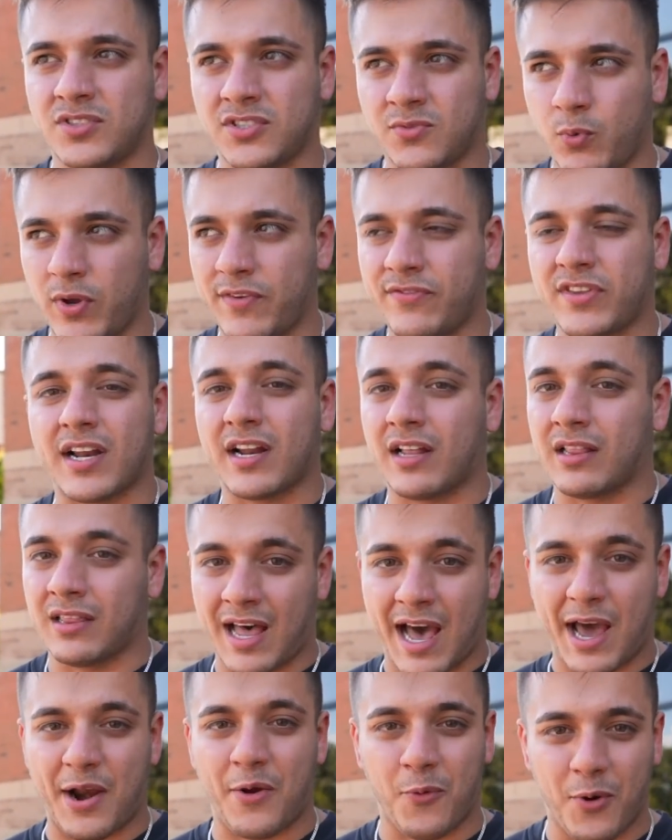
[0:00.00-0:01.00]
We've done a
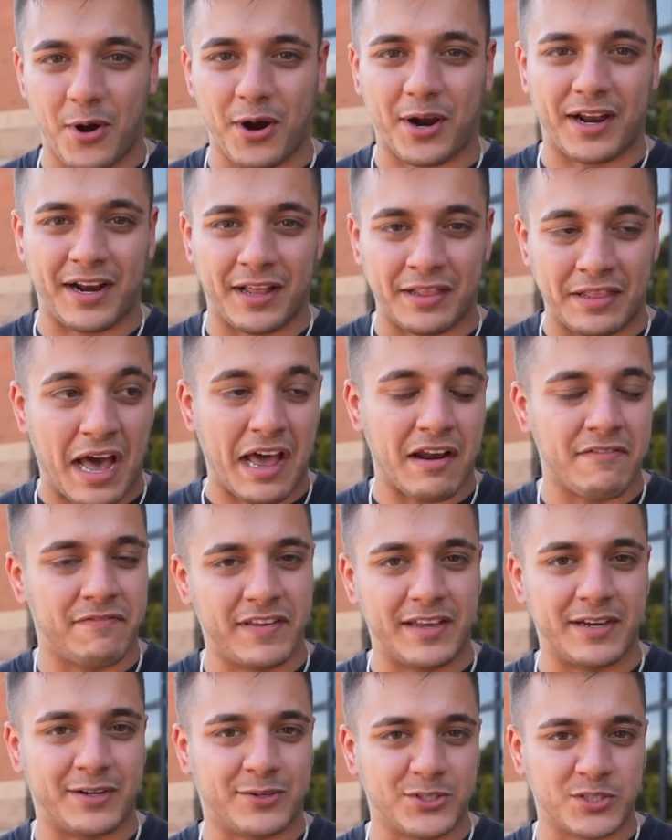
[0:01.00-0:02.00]
lot of work on a lot of
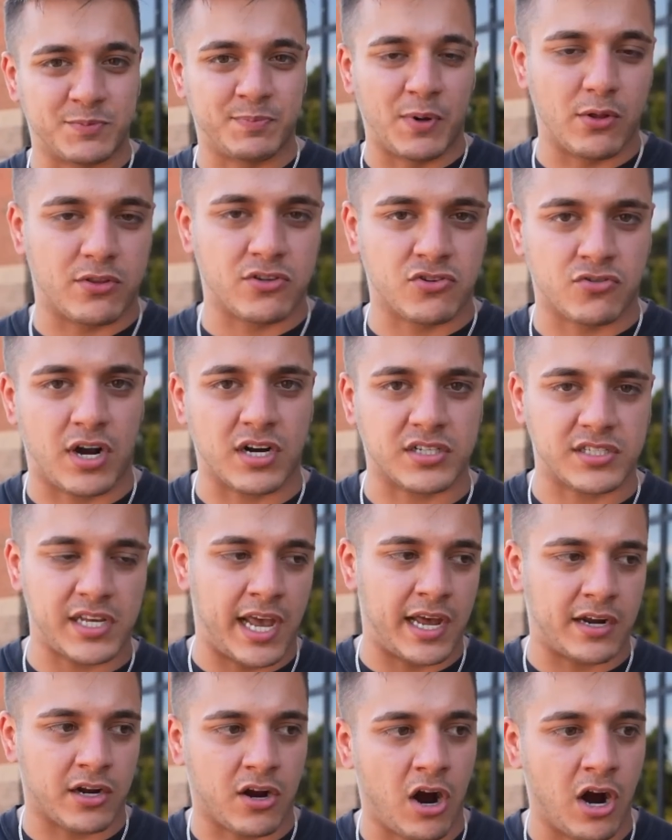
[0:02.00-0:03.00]
vehicles, both trucks
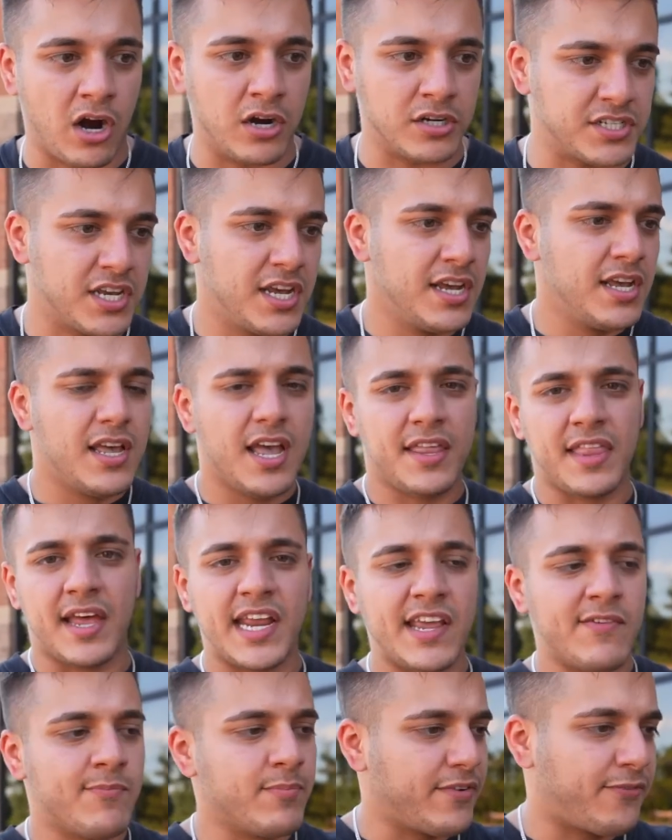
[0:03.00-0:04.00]
and cars. And then
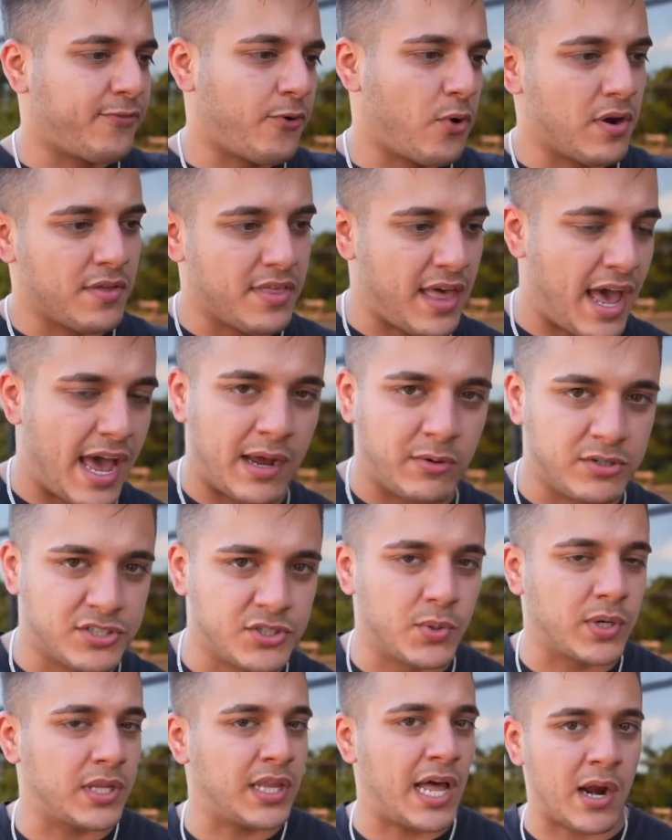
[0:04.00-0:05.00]
even before that, I was
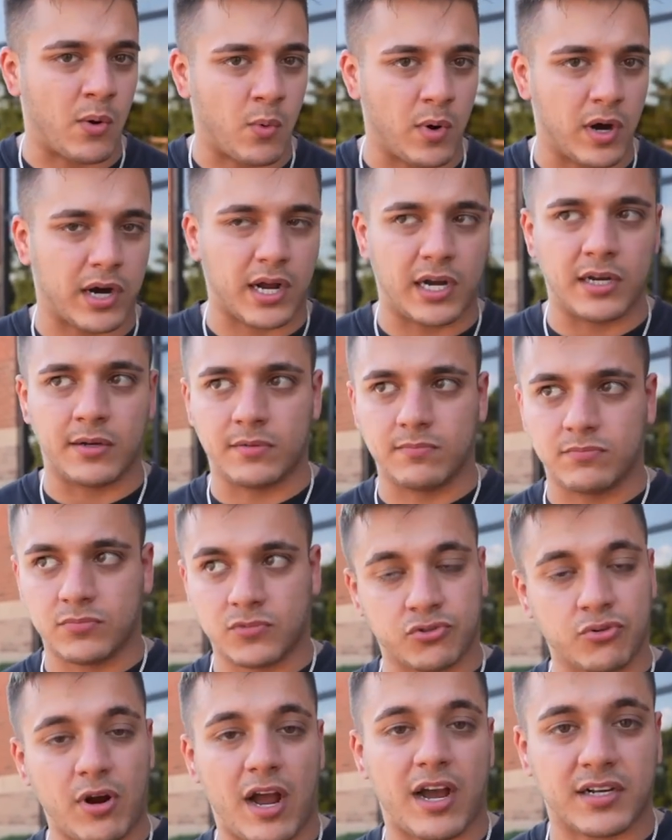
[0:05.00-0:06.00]
doing a lot of work on
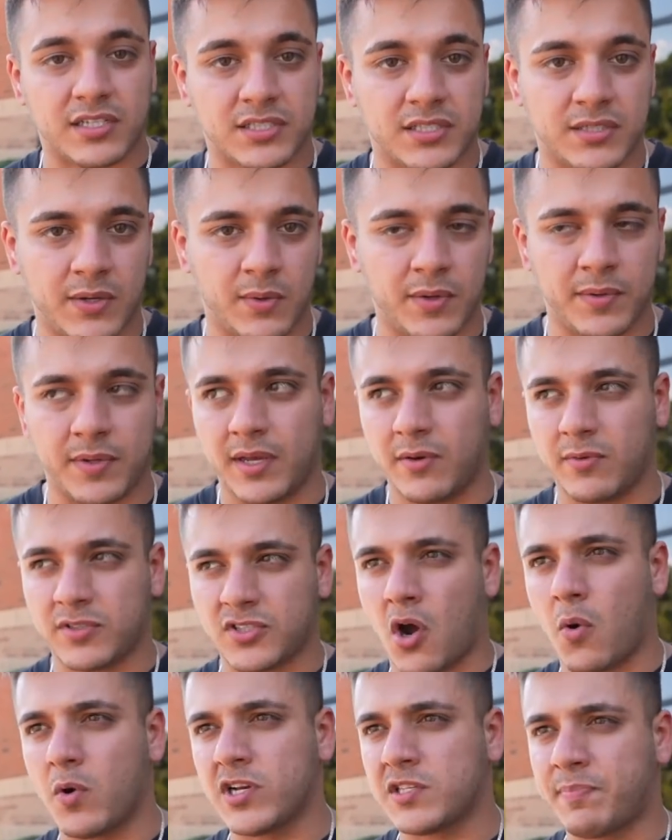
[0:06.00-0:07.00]
trucks, and it's
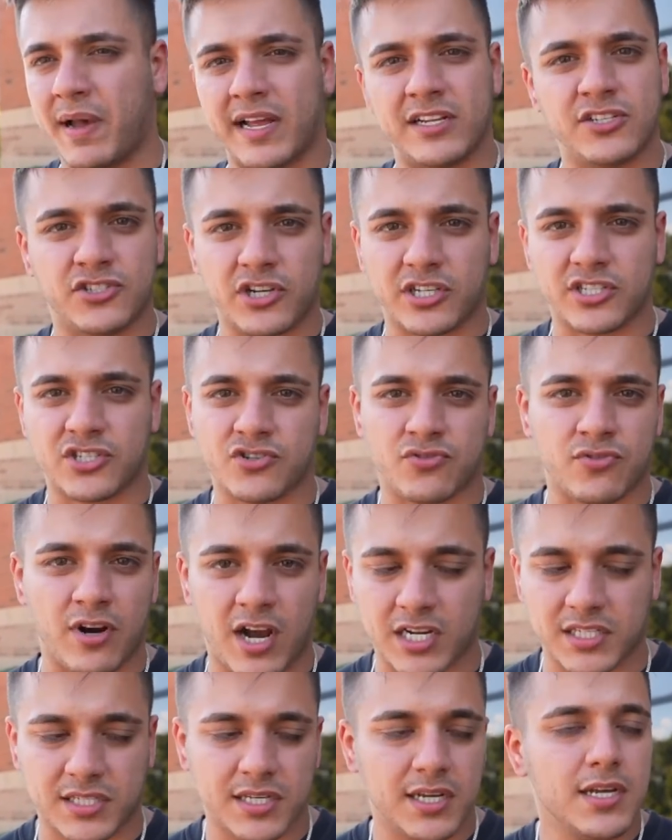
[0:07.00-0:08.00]
always been just
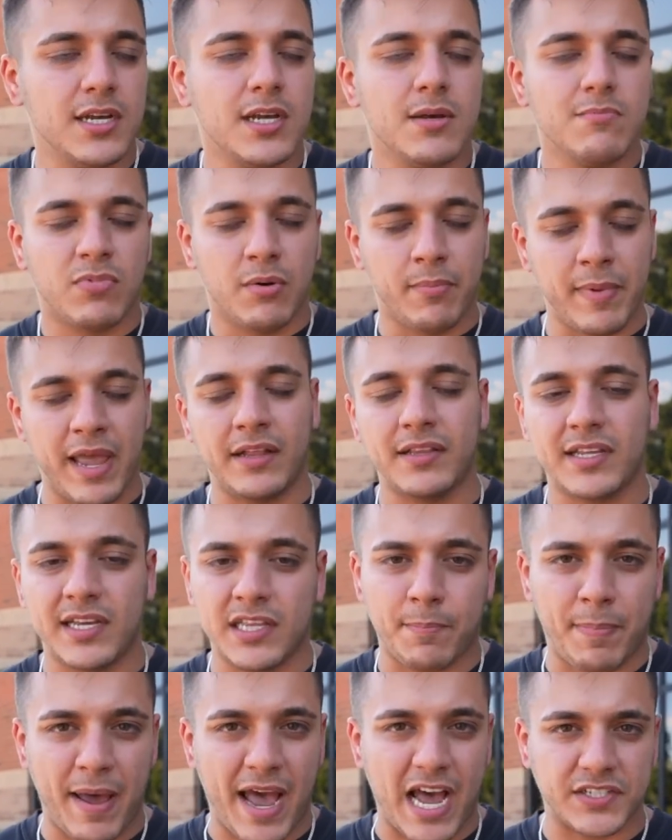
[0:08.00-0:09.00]
trucks. But mainly in
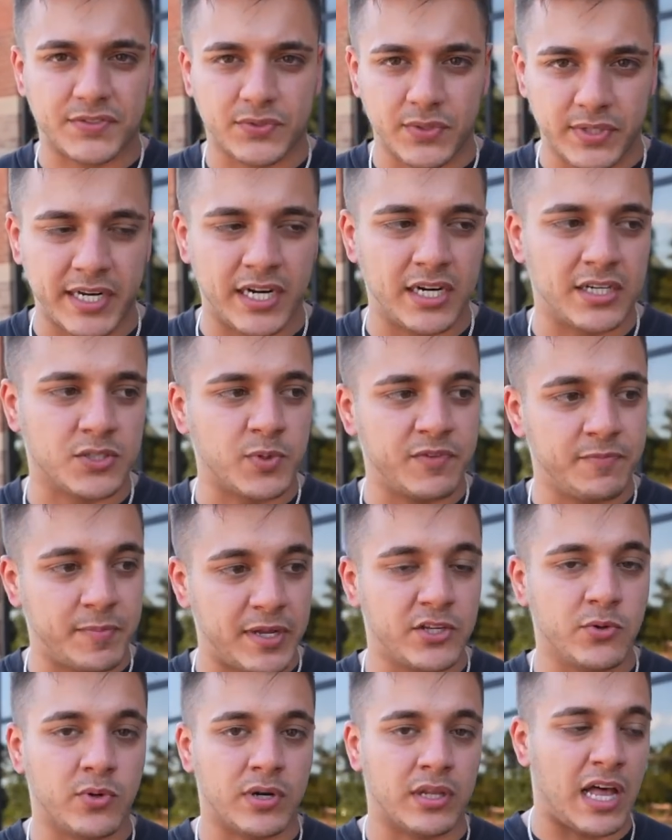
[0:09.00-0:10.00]
the past few years, we've
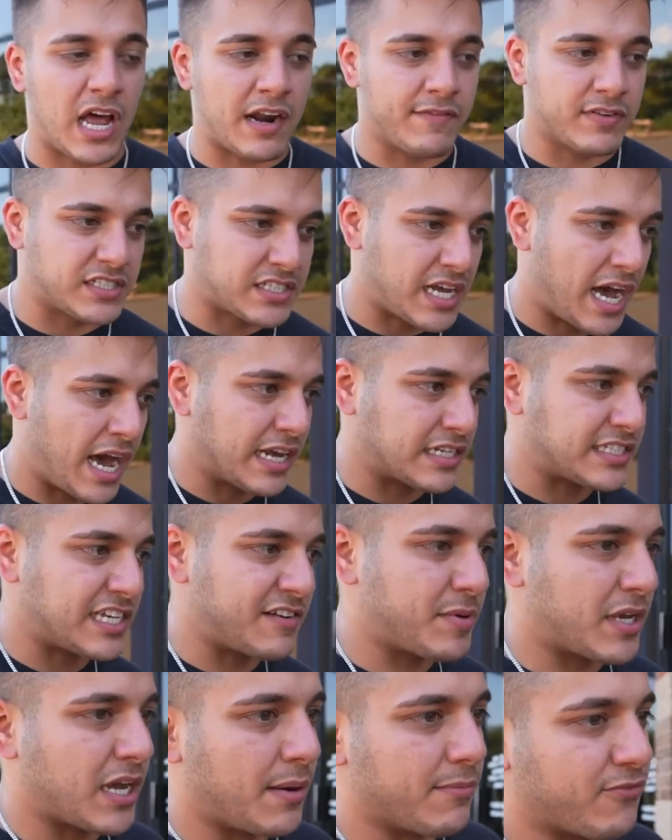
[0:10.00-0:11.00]
been doing a lot of exotics.
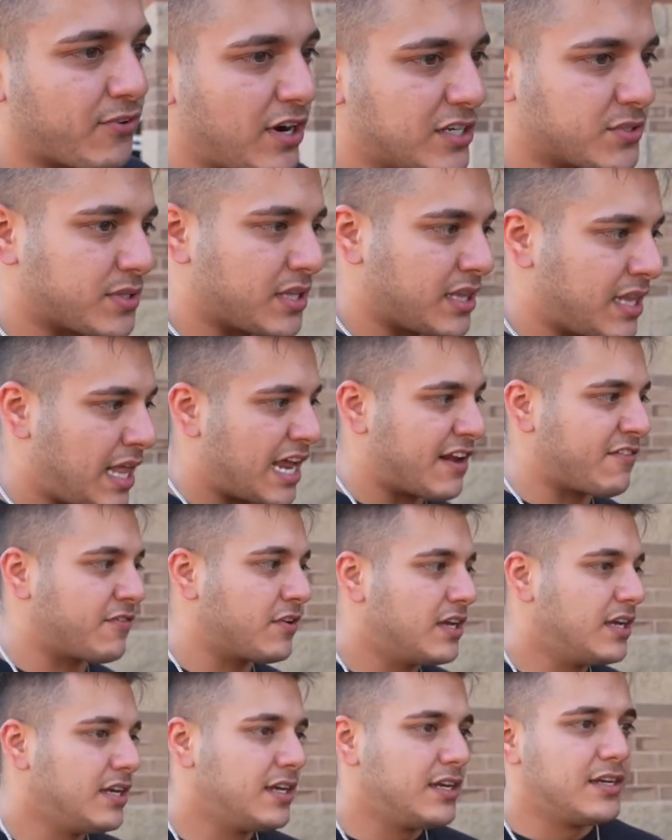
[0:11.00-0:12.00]
I've become friends with a lot of
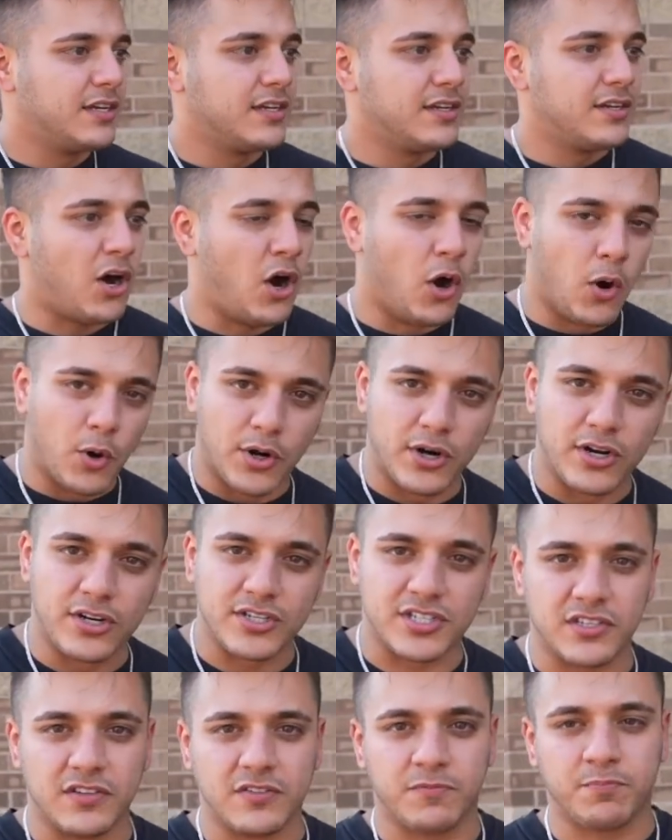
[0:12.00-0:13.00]

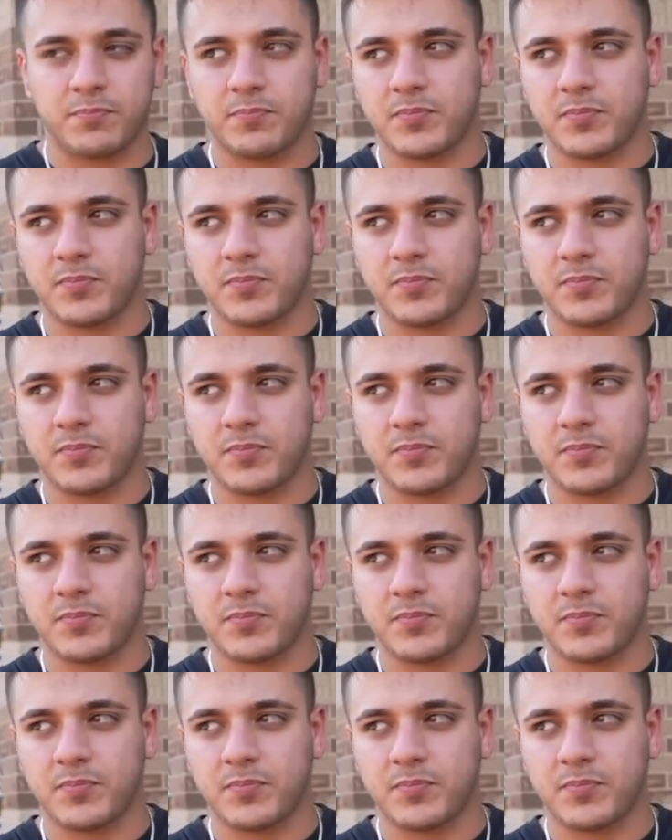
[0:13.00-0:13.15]
owners of